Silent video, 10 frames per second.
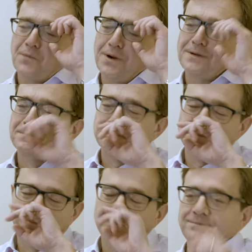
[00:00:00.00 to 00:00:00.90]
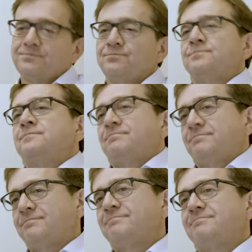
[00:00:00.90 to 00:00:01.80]
I mean, from a Texas
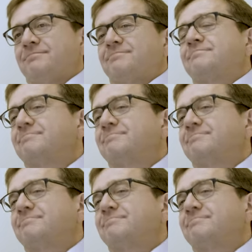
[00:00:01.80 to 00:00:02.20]
oil